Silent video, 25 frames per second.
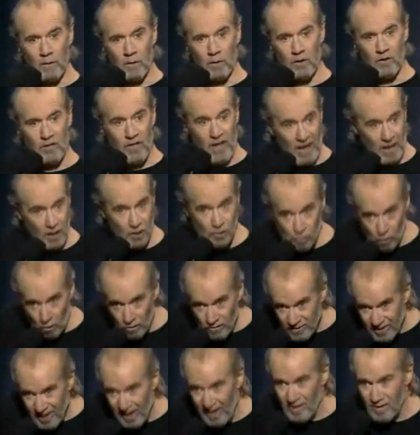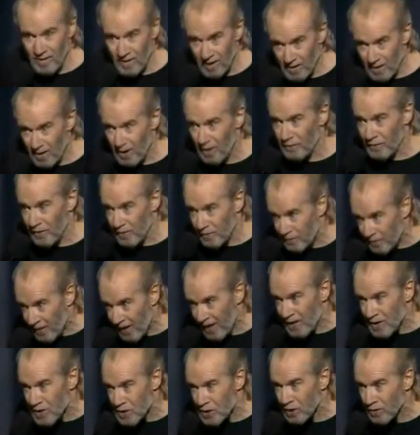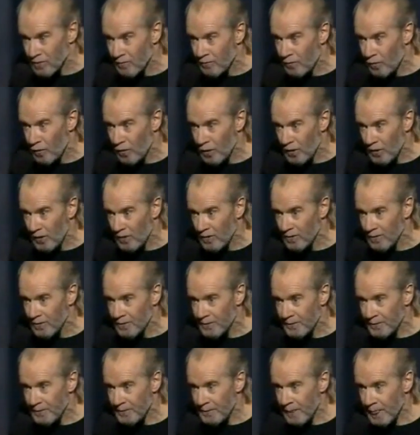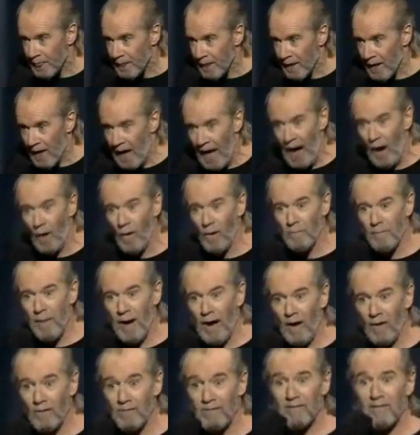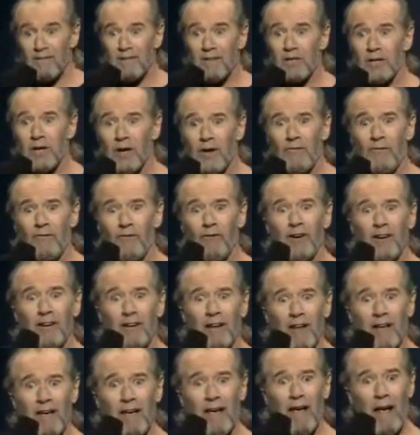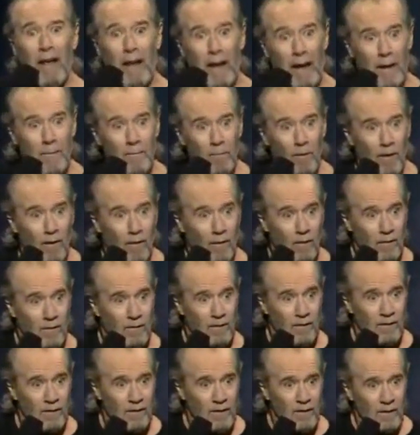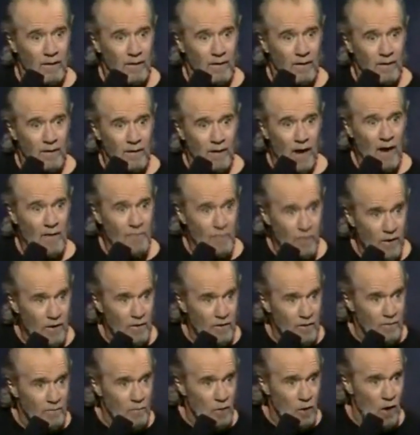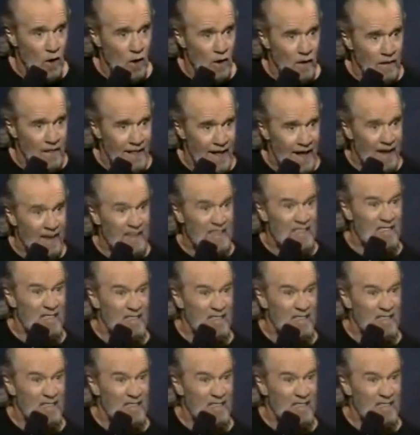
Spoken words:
Is that a grotesque enough evasion for you? How about differently abled? I've heard them called that,